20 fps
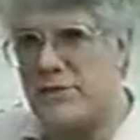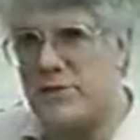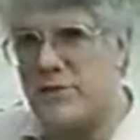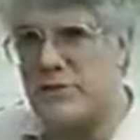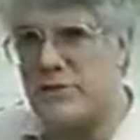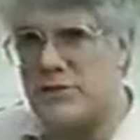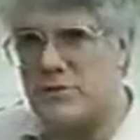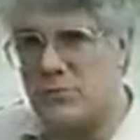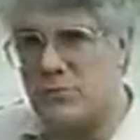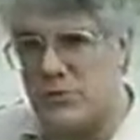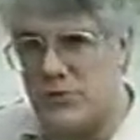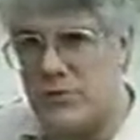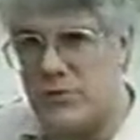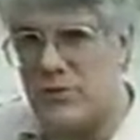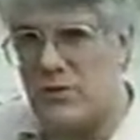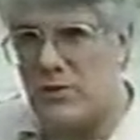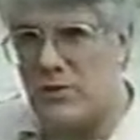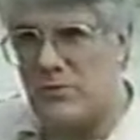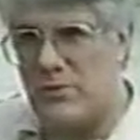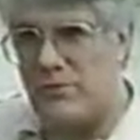So this is what's
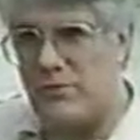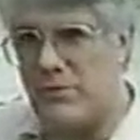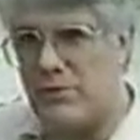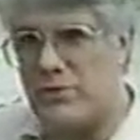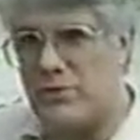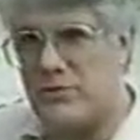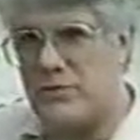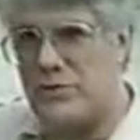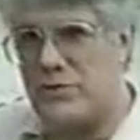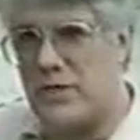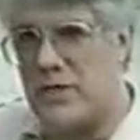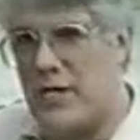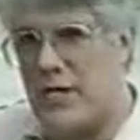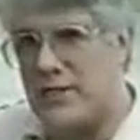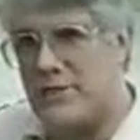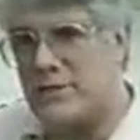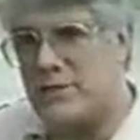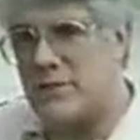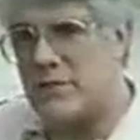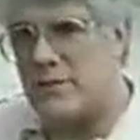called, referred to as a
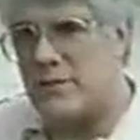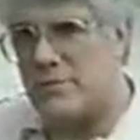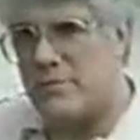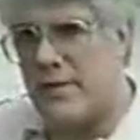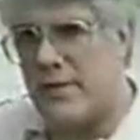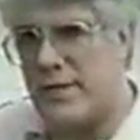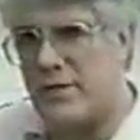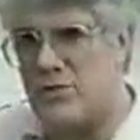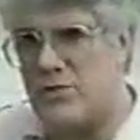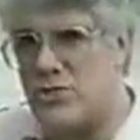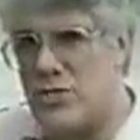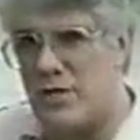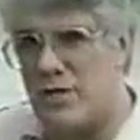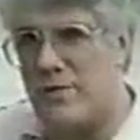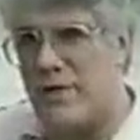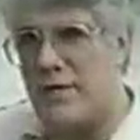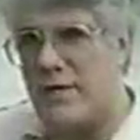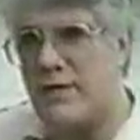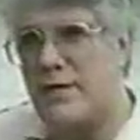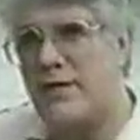constant demand
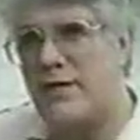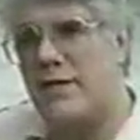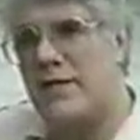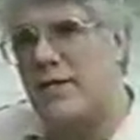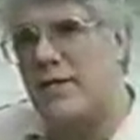generator.